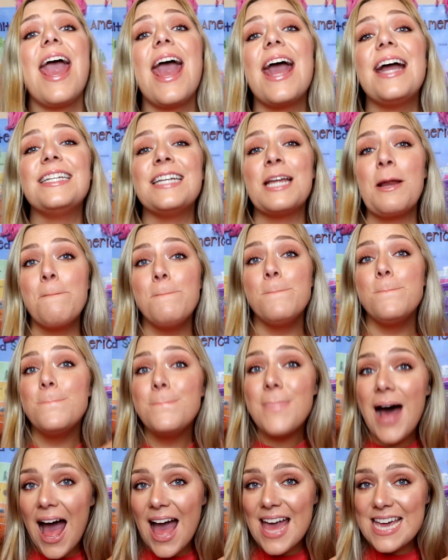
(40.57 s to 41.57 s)
and
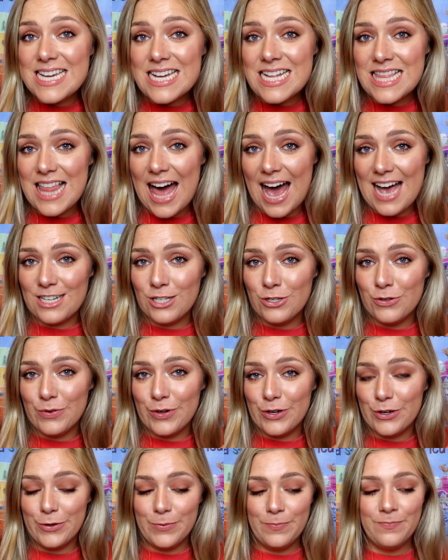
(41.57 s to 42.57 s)
in my
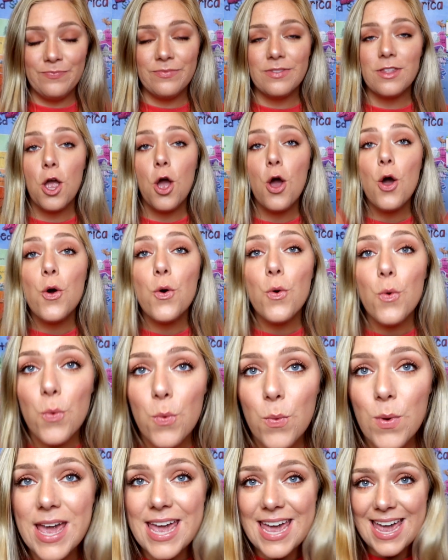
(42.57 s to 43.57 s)
classroom
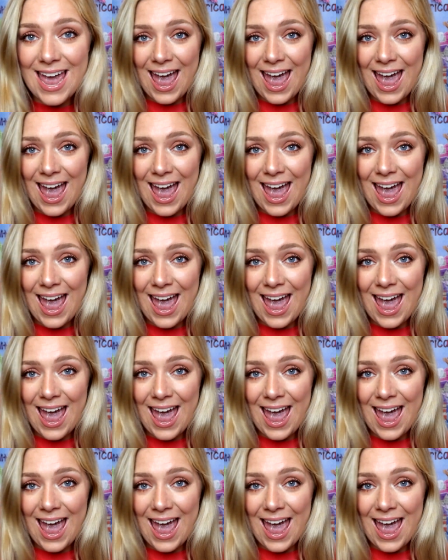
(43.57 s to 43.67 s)
we